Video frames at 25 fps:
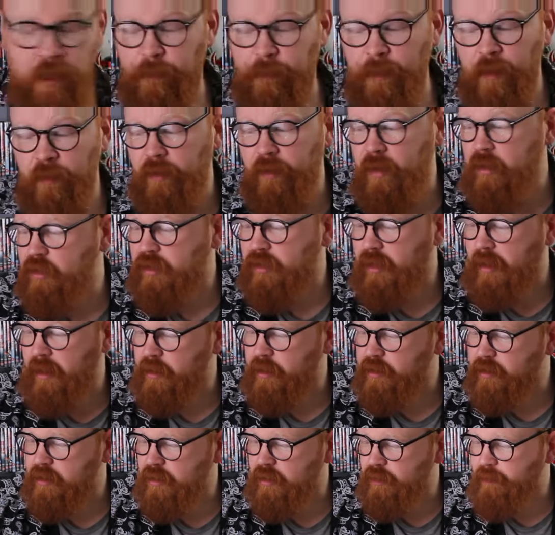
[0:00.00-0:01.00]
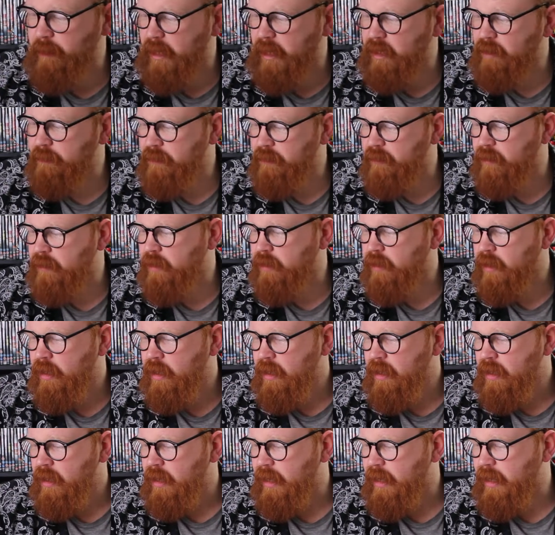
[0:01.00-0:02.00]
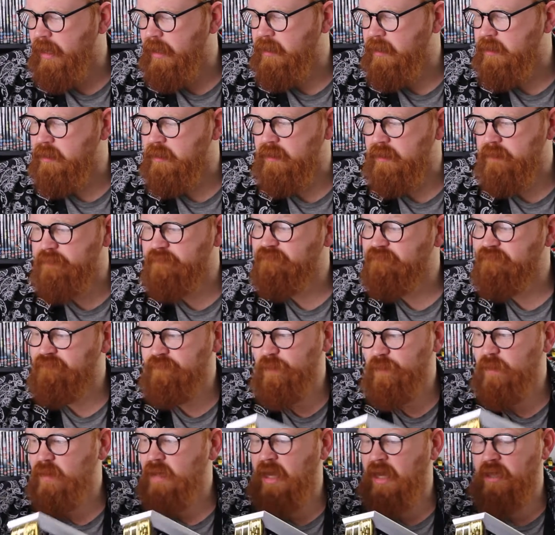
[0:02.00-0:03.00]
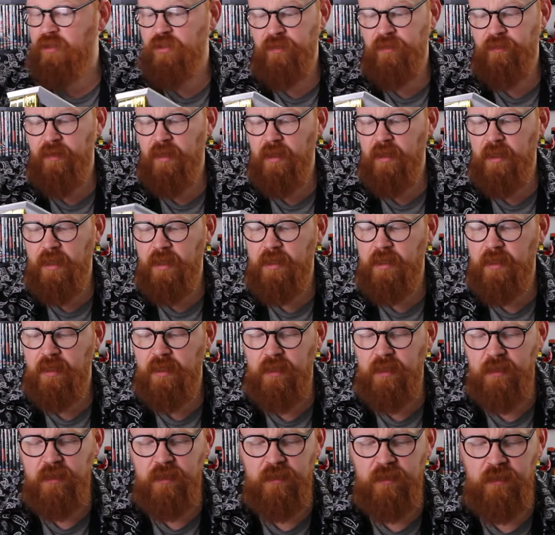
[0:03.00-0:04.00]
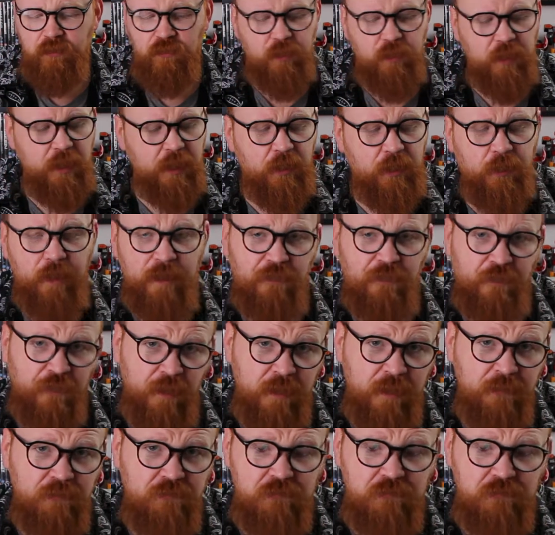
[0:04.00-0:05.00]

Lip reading: of Power Rangers collection just behind me there, and I do really like it, and it does really quite fit